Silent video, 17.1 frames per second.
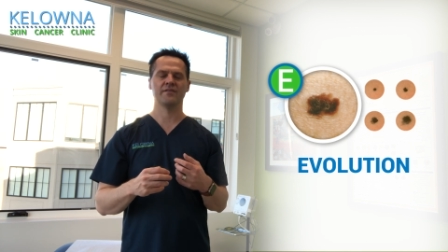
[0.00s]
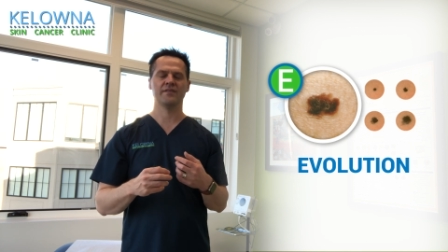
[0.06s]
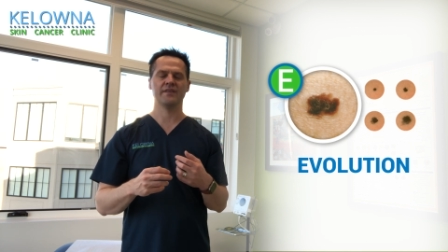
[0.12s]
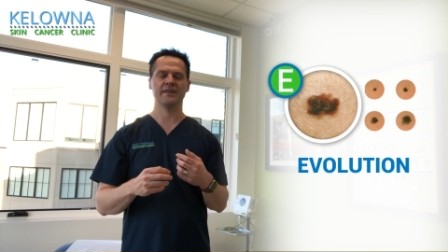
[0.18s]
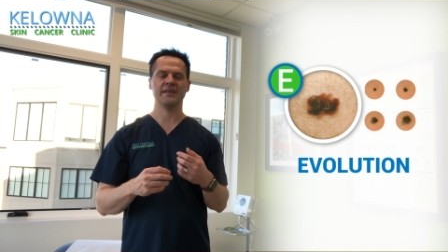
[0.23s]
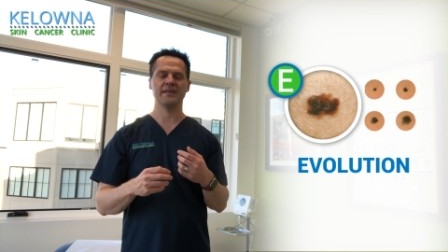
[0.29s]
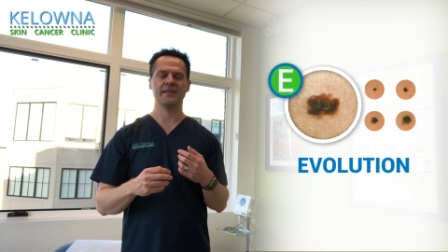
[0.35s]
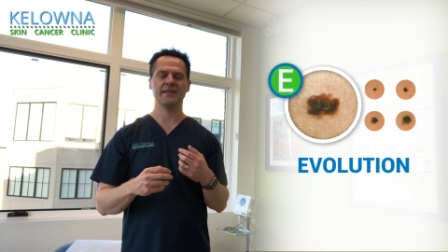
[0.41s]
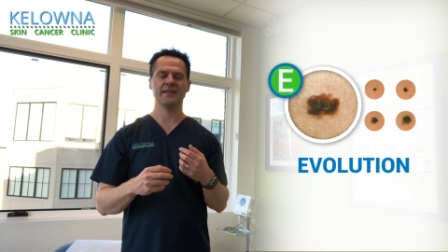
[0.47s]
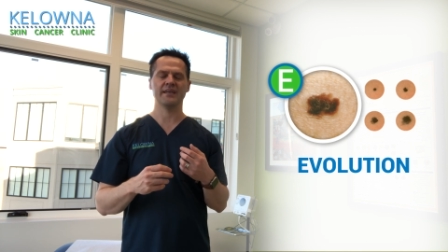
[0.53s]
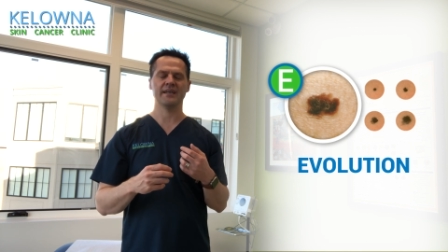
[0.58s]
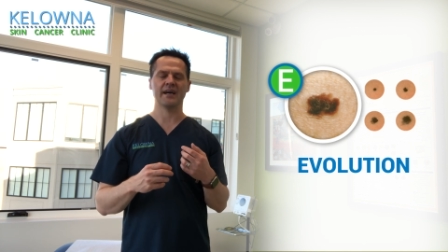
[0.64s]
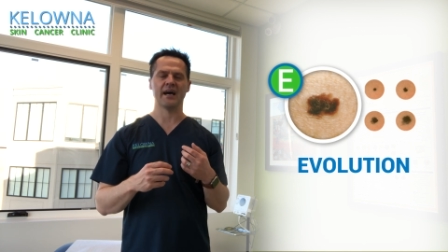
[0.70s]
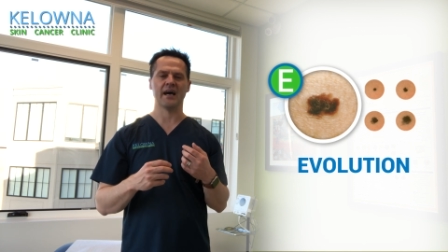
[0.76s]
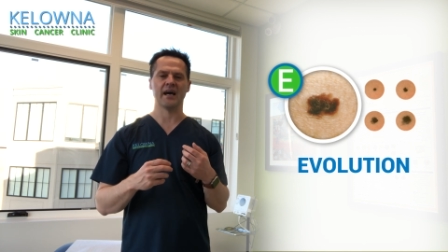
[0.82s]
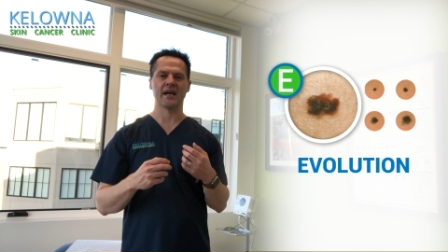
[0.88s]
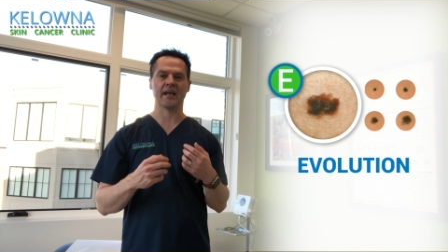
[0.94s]

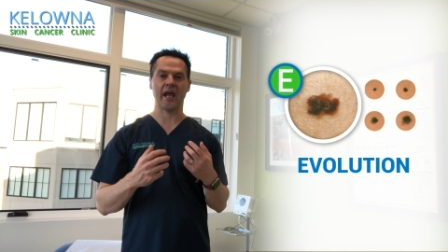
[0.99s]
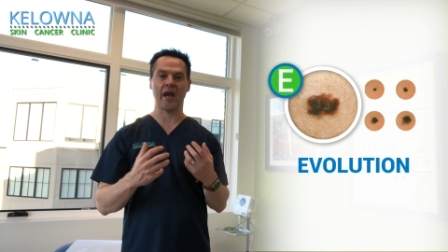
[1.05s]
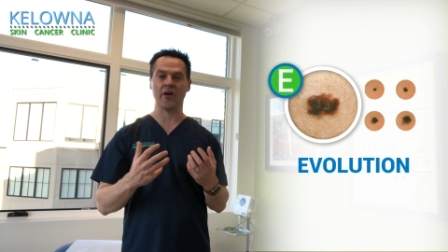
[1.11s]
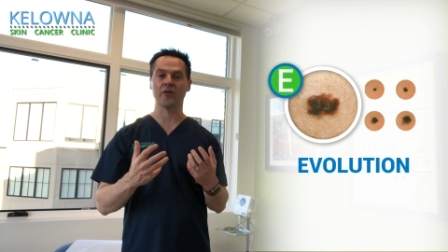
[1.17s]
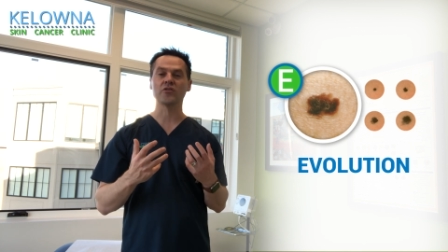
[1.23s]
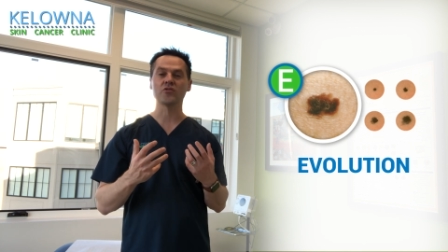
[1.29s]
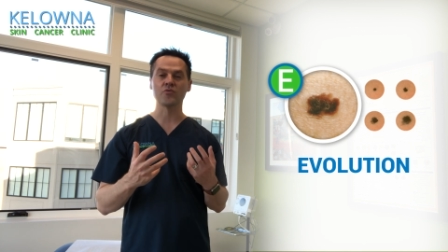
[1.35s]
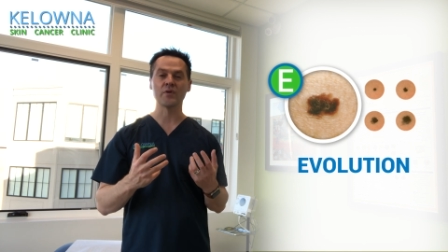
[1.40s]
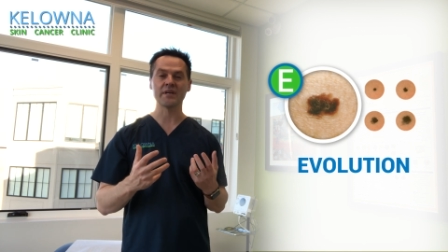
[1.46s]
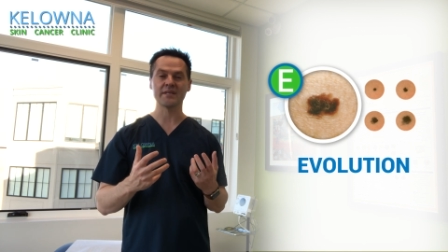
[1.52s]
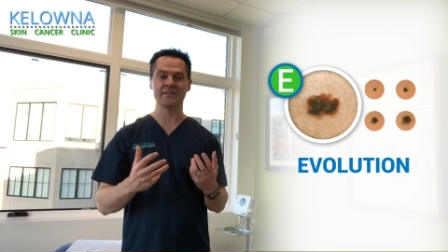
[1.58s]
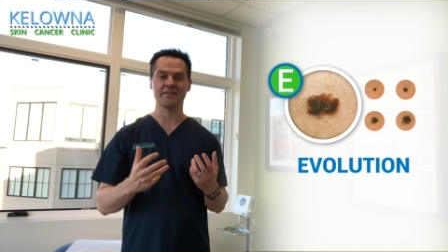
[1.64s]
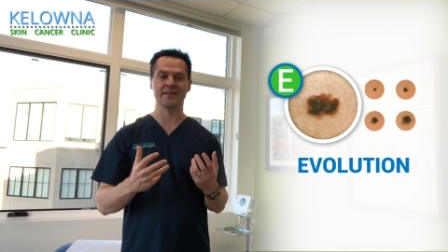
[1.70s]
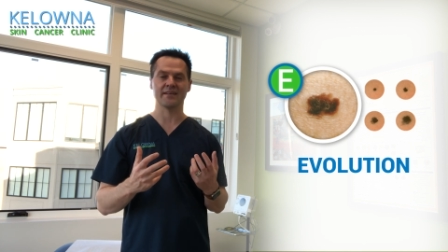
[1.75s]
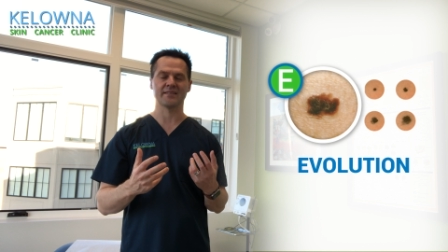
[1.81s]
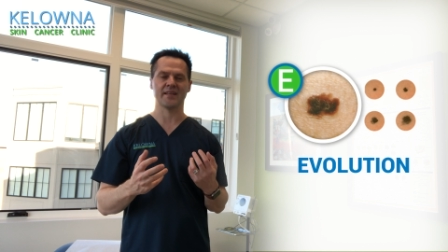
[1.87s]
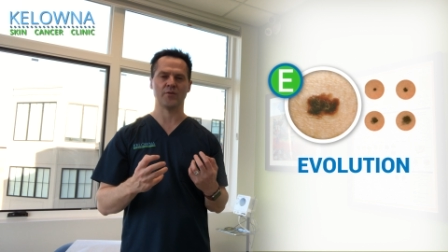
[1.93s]
the
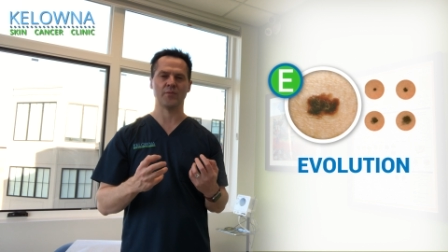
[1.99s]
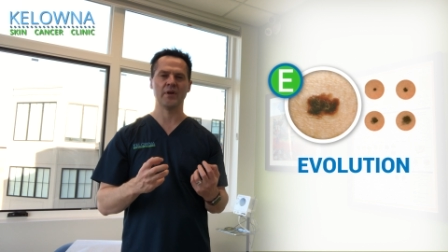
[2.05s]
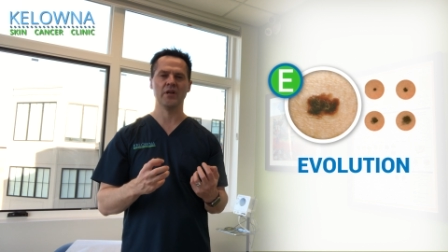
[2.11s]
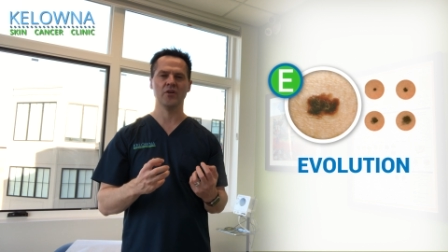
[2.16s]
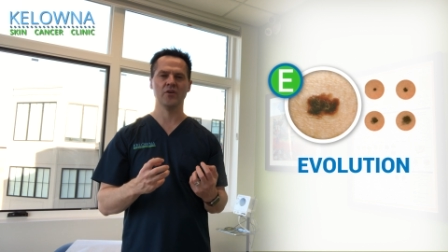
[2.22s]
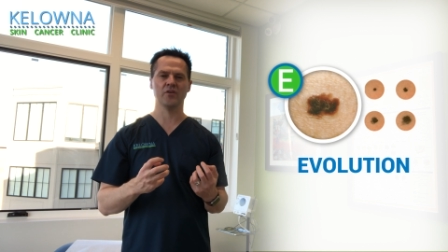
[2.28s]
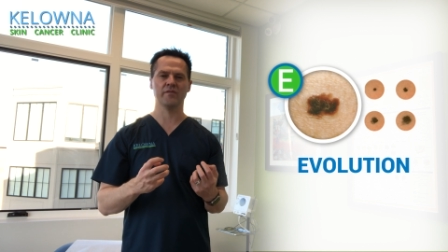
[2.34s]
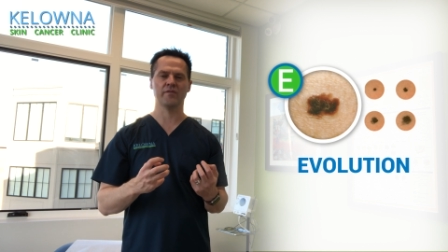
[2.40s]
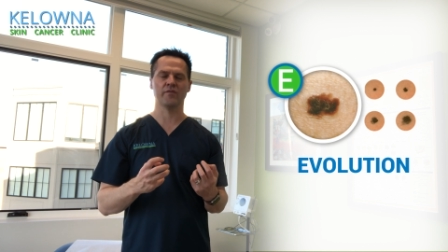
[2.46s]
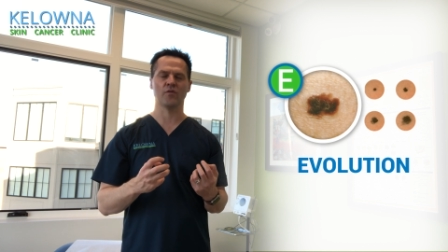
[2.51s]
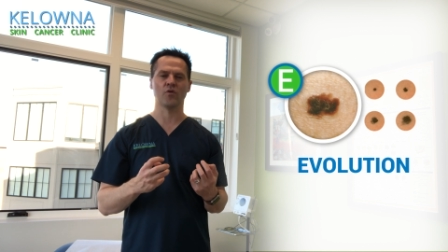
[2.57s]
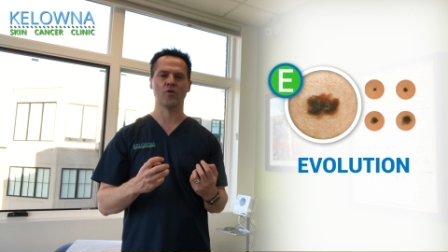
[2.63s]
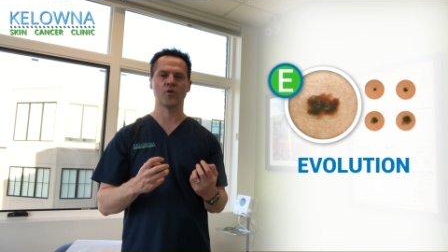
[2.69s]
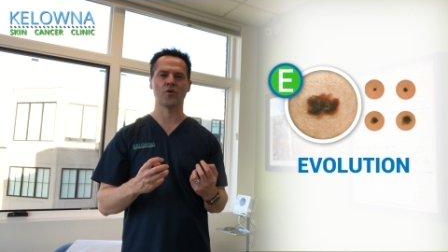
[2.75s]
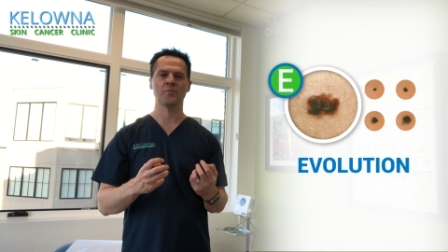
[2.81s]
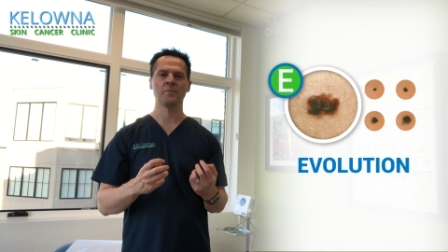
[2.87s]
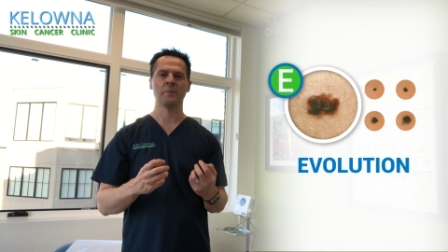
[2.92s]
characteristics that we look
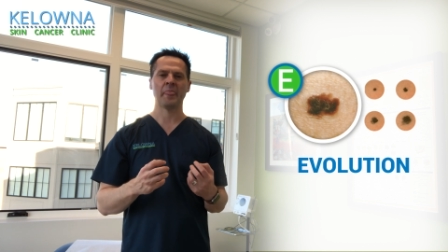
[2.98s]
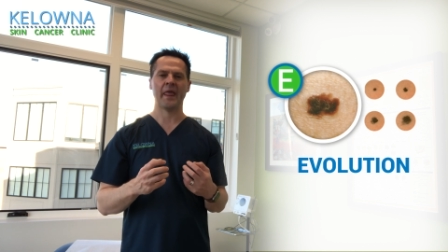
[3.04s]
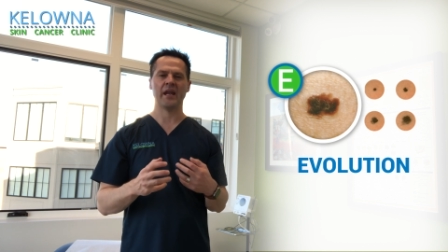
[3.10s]
for